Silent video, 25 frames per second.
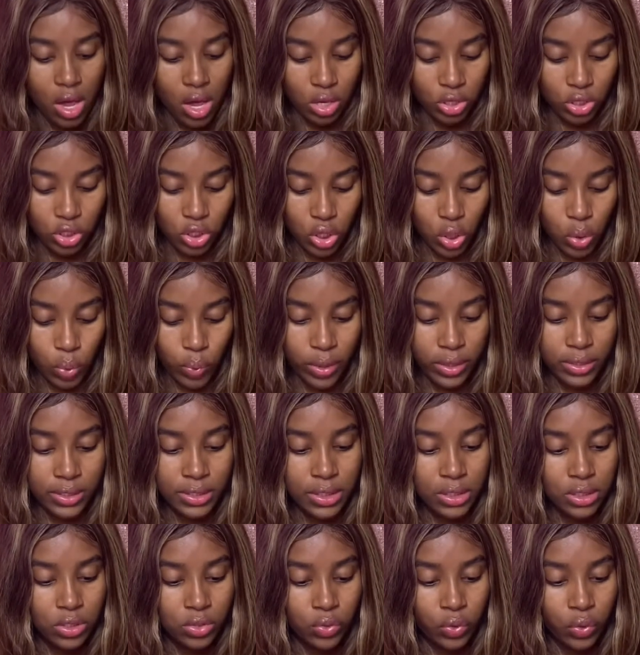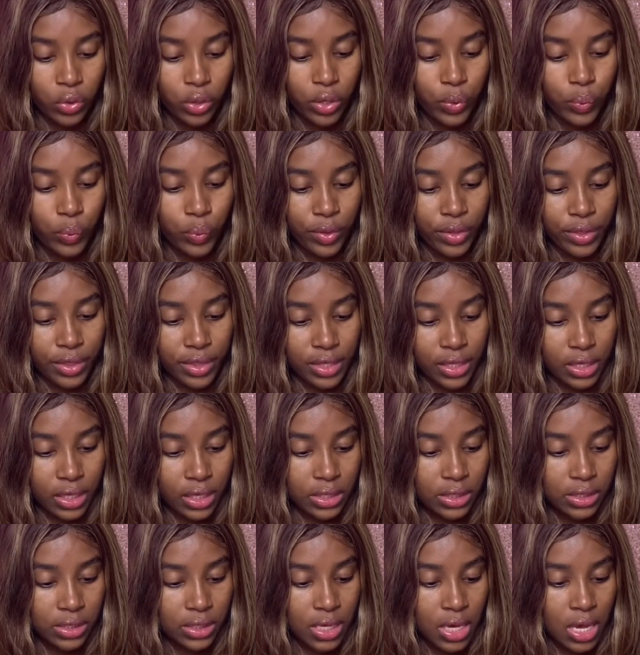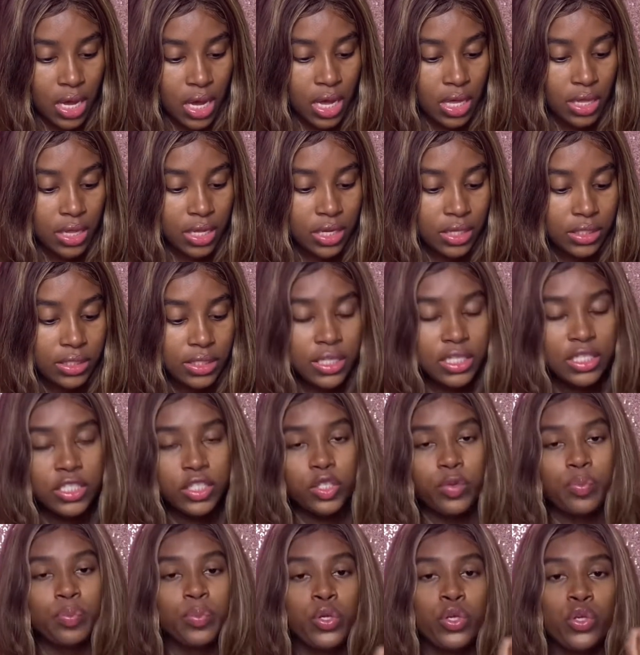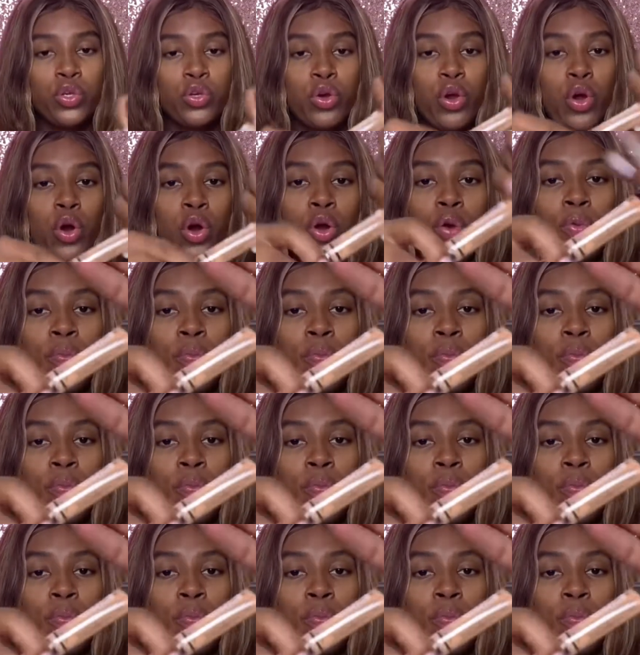So let's start with this. This is pure